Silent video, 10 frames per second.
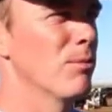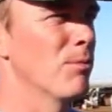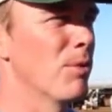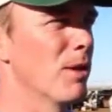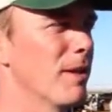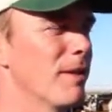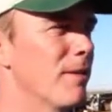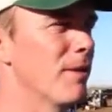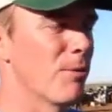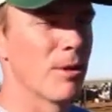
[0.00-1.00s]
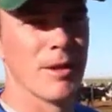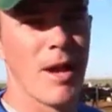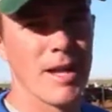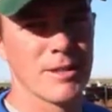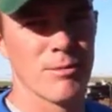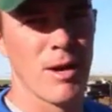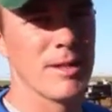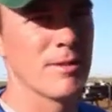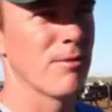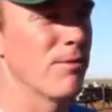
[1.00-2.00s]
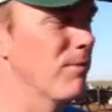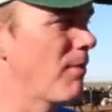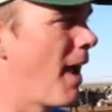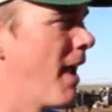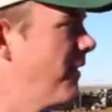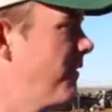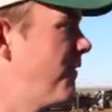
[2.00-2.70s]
they're really nice to raise. I have